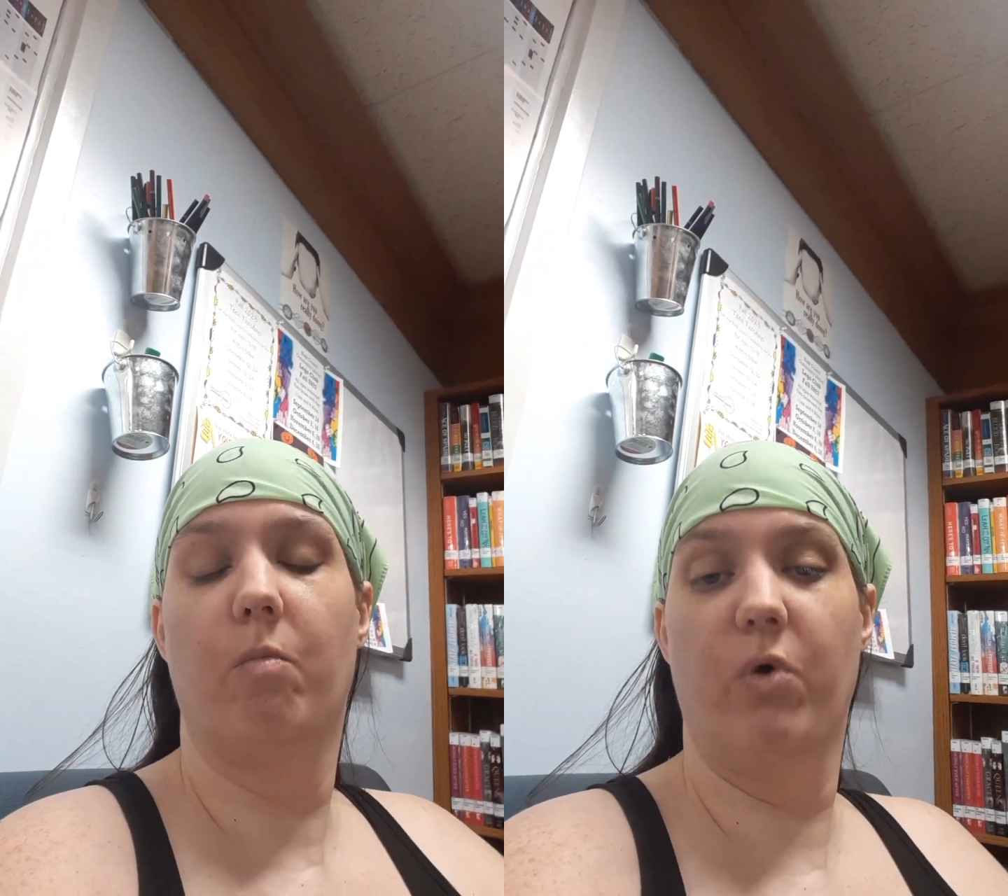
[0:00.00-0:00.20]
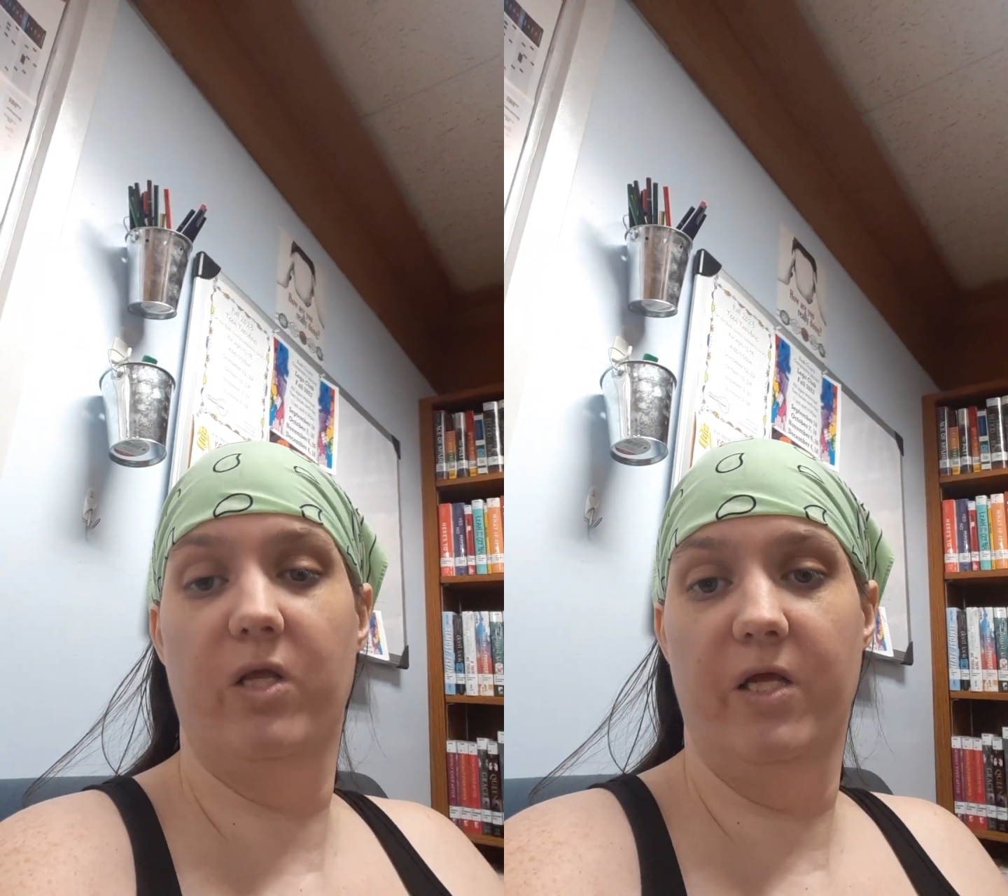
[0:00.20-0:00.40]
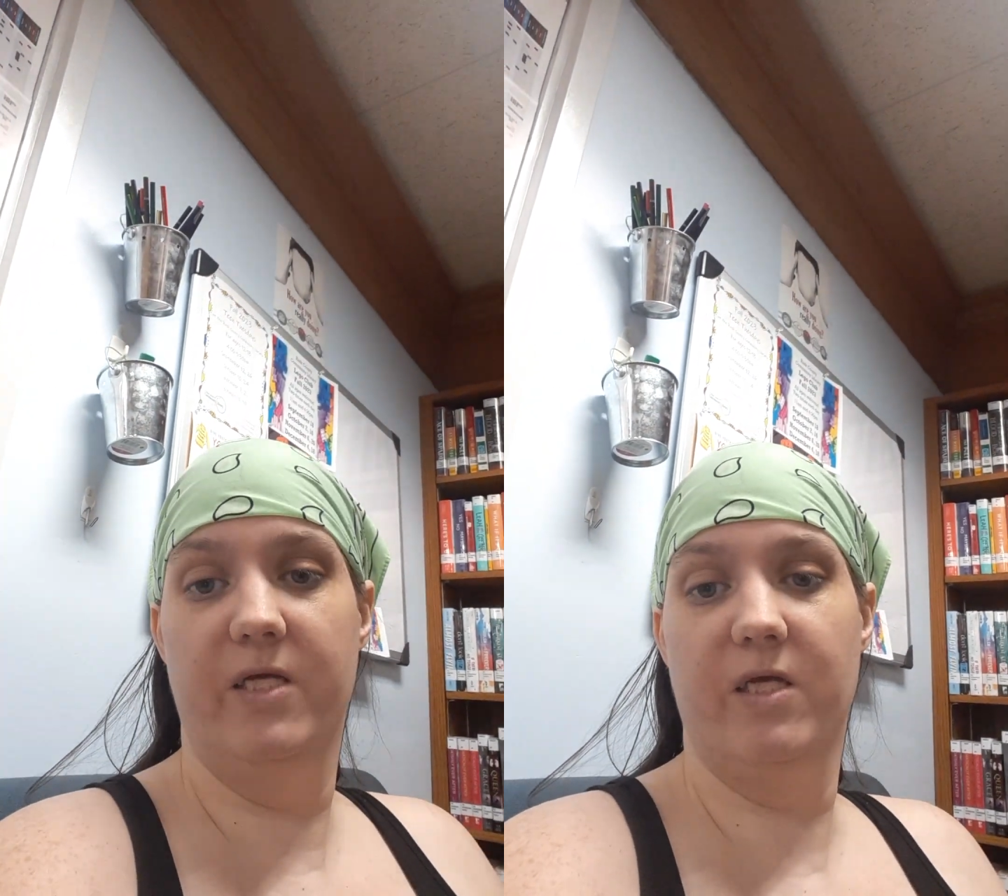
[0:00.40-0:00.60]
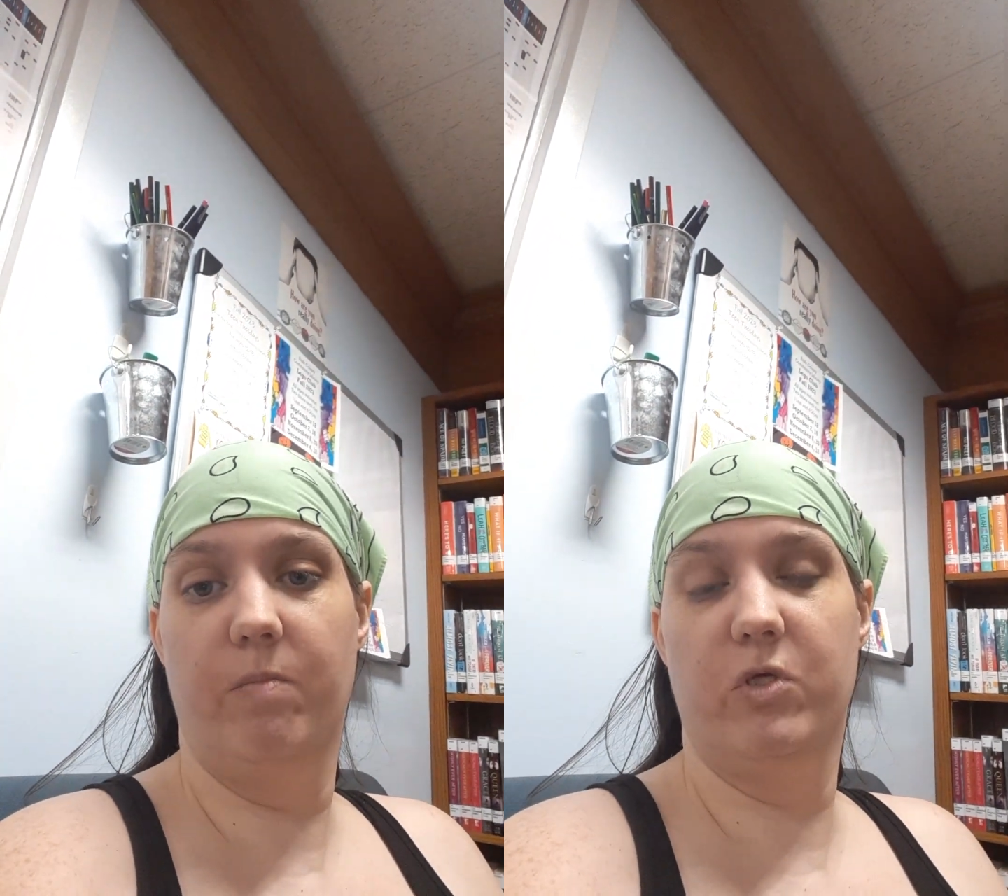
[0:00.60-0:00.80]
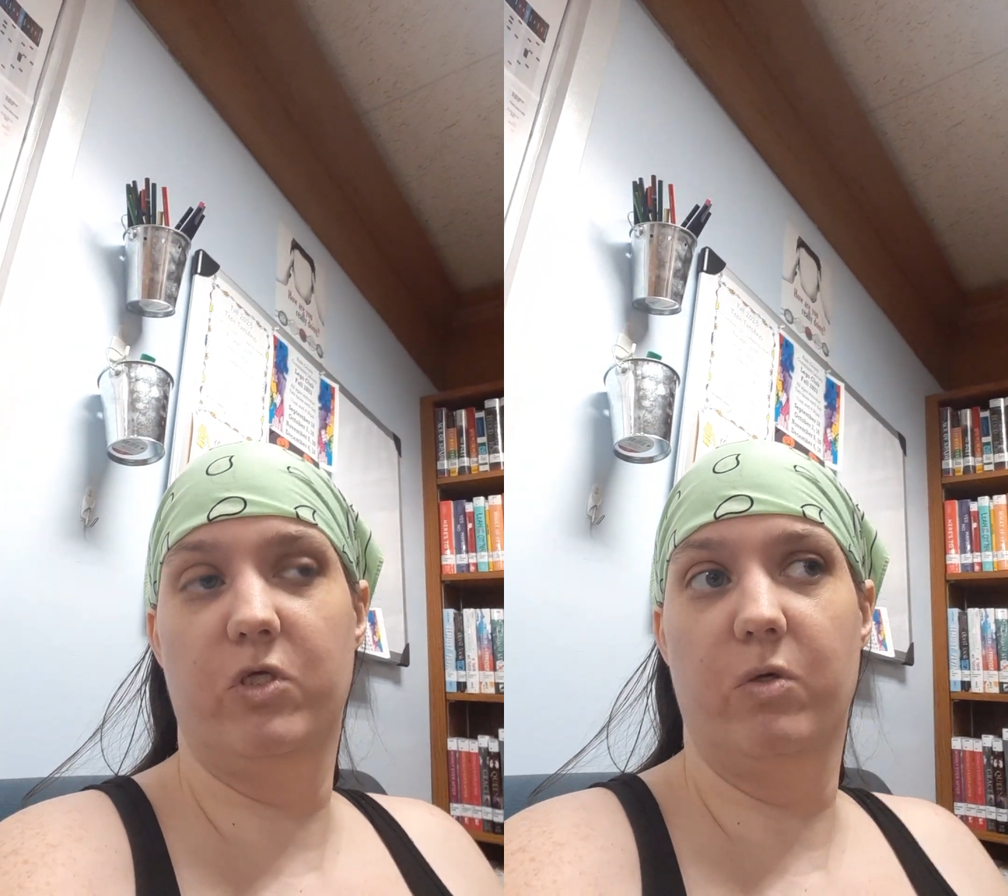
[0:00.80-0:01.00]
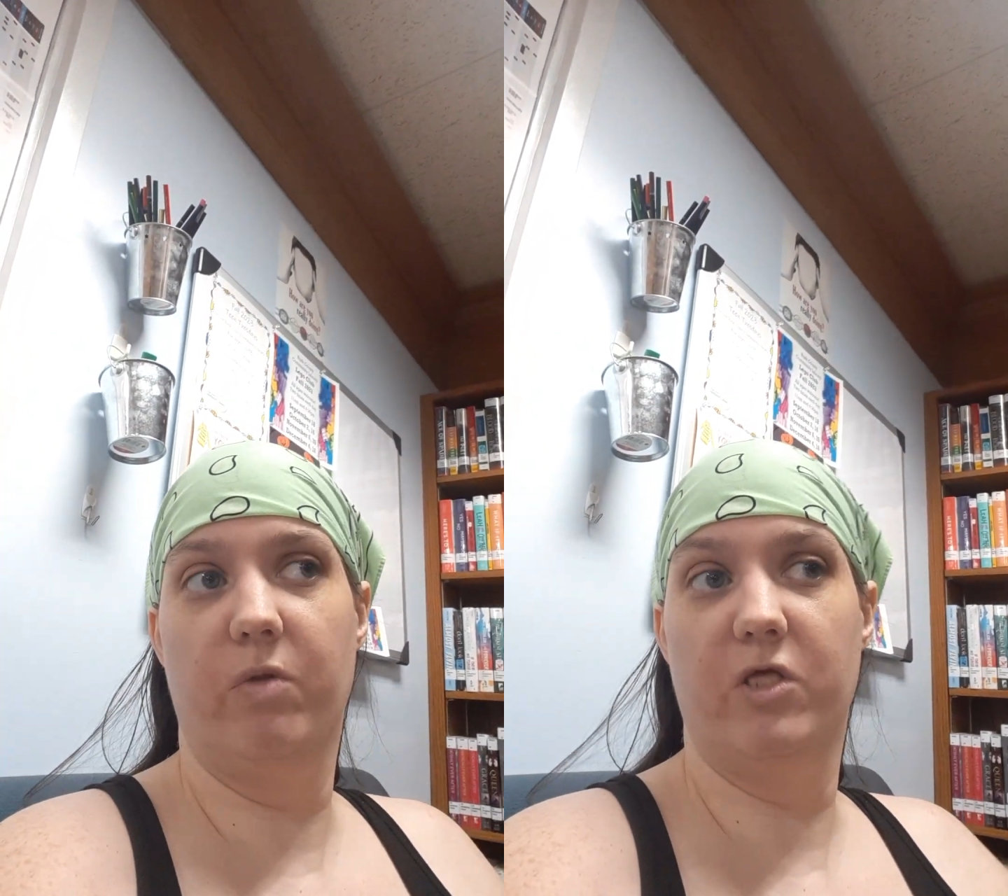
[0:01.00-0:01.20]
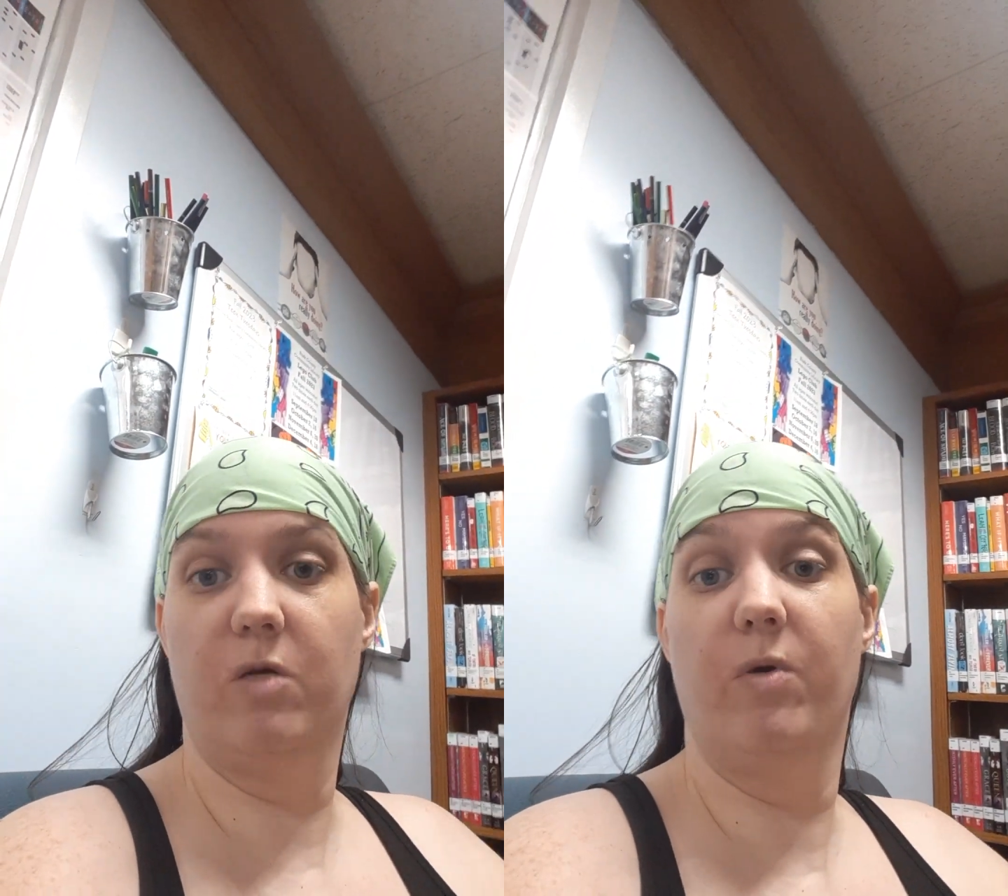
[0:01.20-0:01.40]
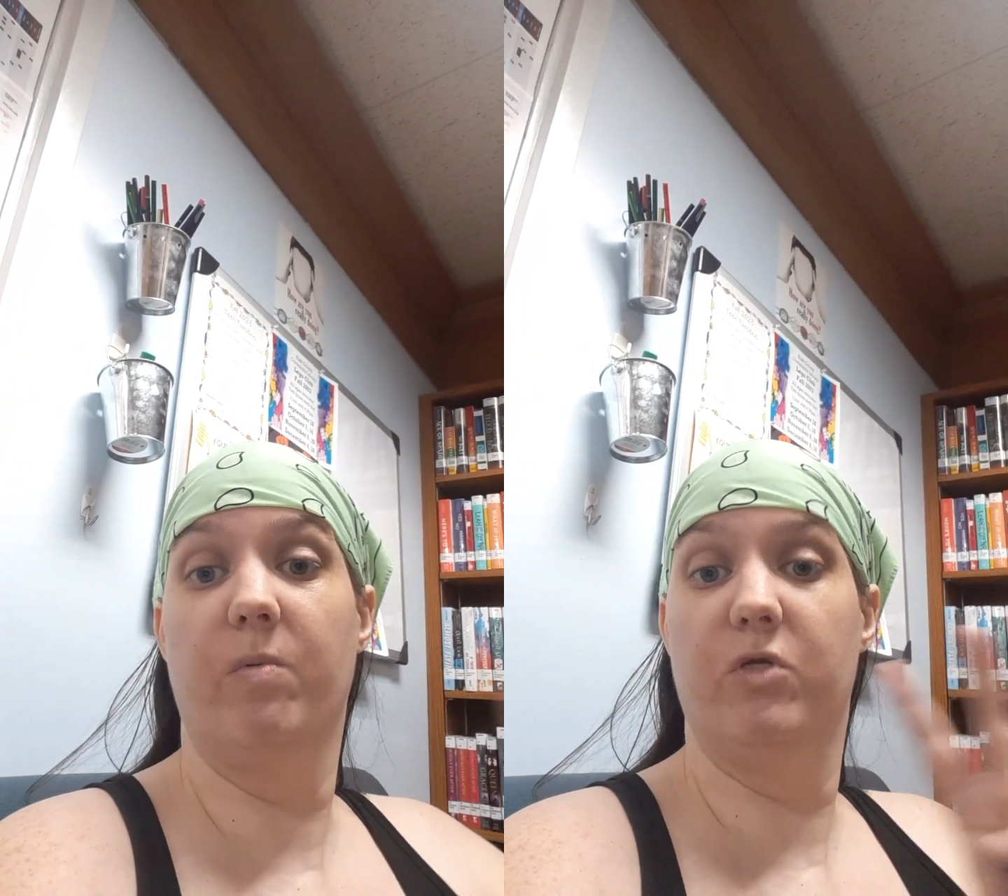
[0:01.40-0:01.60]
Brain Leak's episode that's
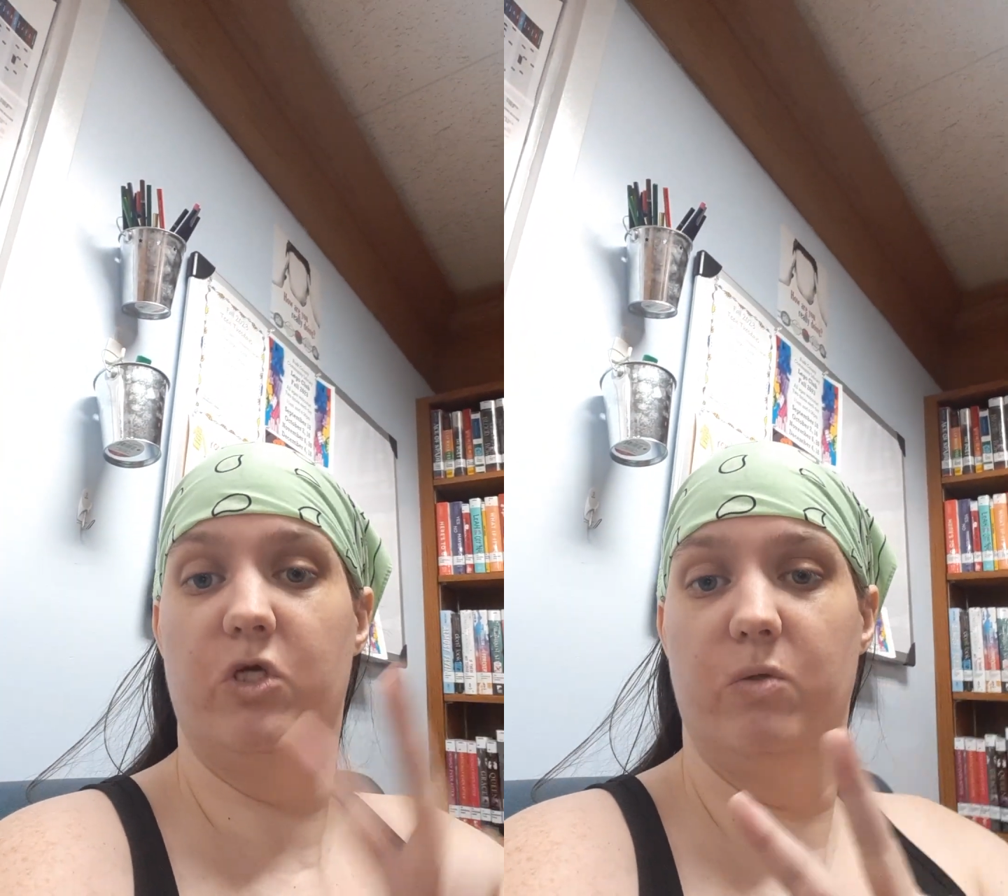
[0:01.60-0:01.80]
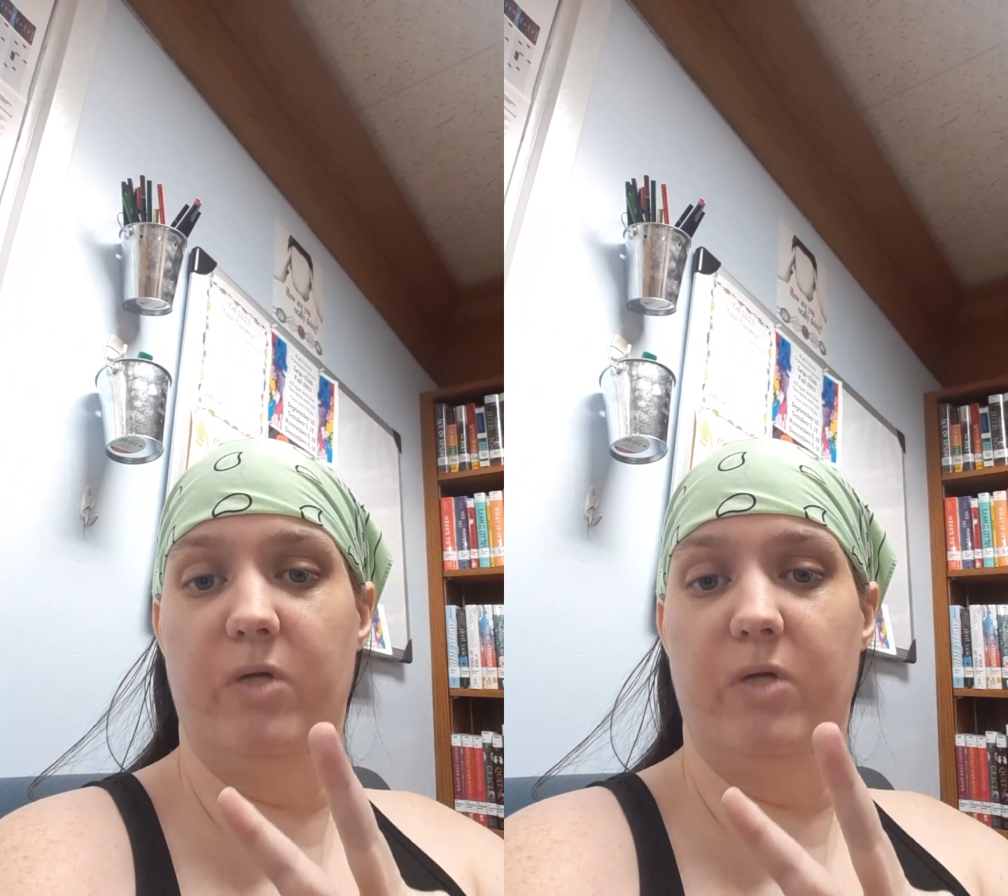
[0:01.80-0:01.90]
coming up in two